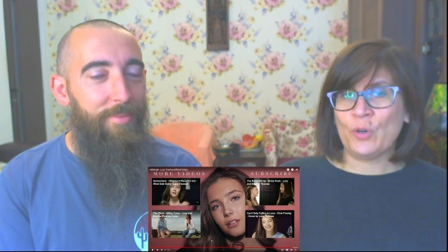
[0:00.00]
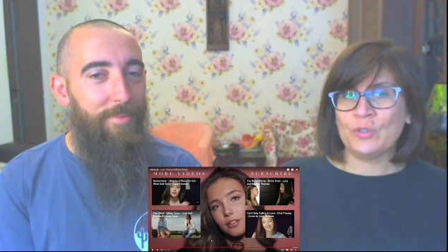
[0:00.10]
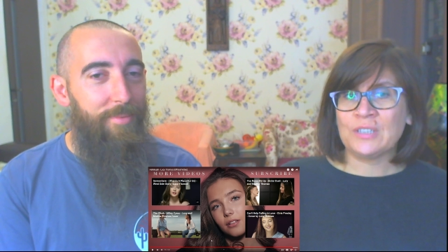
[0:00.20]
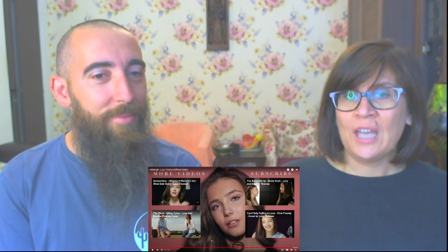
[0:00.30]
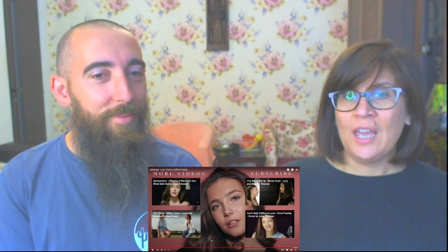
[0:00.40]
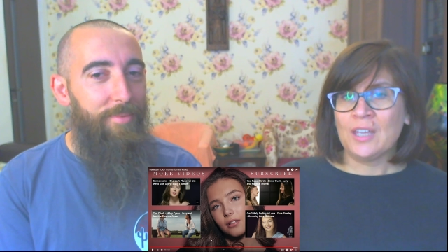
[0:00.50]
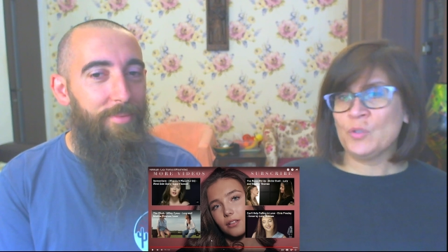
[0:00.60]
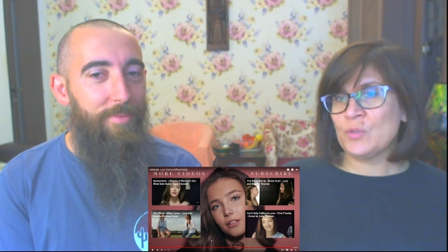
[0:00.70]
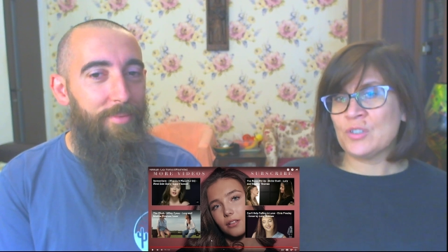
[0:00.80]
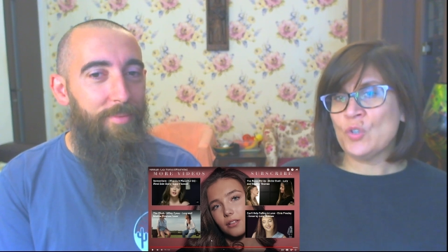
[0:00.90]
Speaker 1: voice.
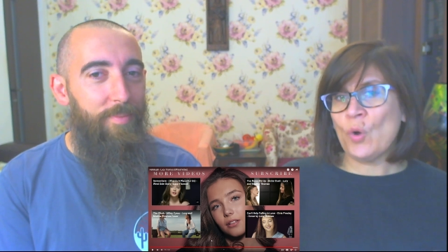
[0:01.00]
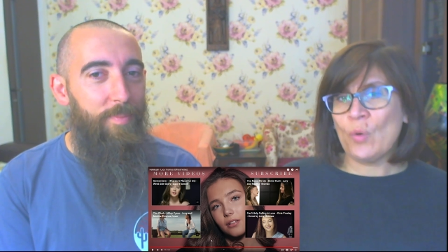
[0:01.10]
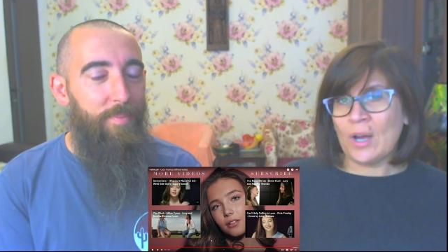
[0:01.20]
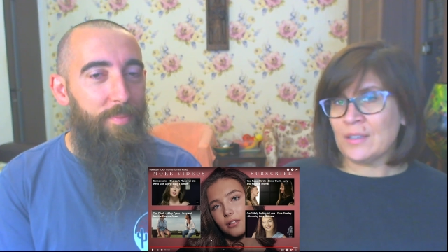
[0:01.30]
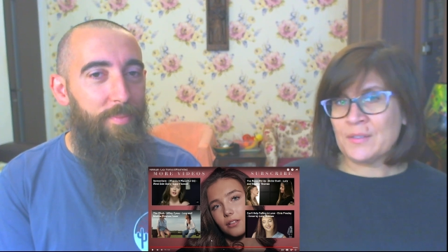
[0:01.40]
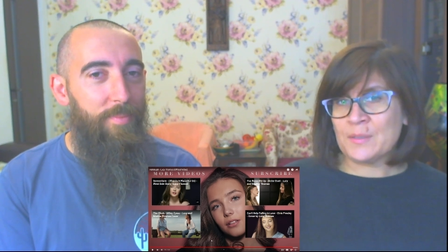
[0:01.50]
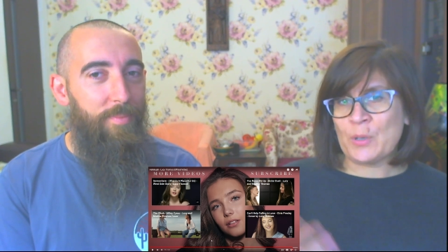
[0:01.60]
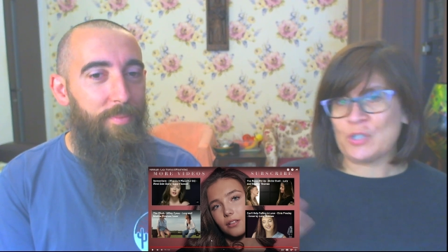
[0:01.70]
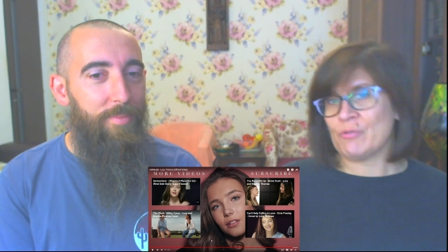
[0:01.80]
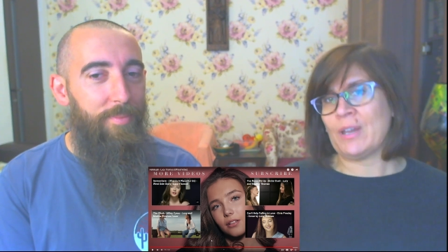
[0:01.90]
There was no other
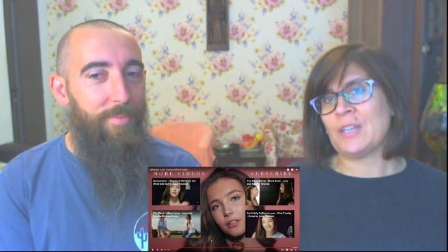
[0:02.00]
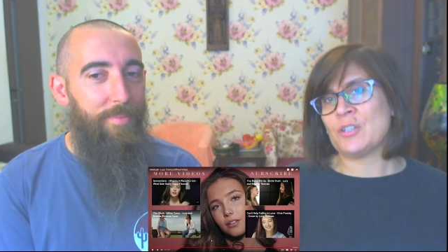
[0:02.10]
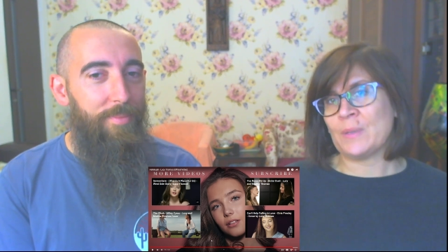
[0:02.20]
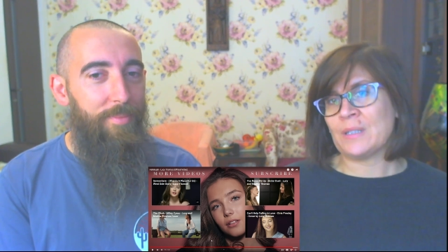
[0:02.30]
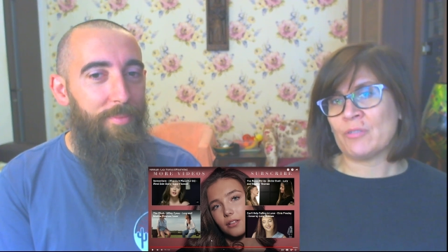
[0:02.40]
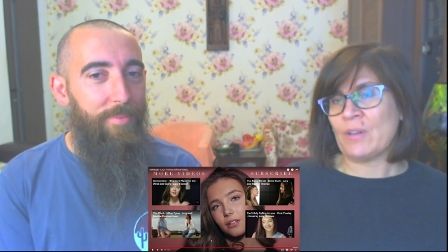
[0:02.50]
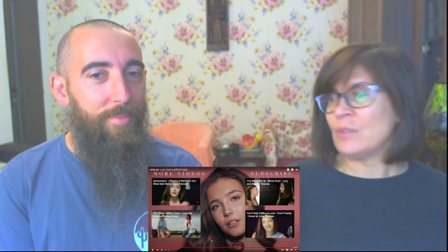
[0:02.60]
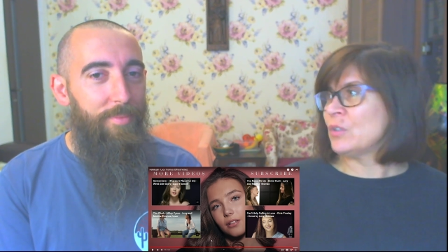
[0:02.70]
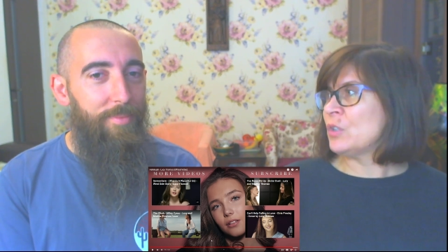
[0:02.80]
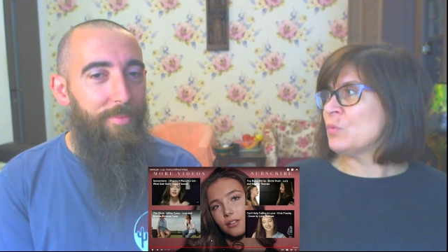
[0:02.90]
special arrangements around it.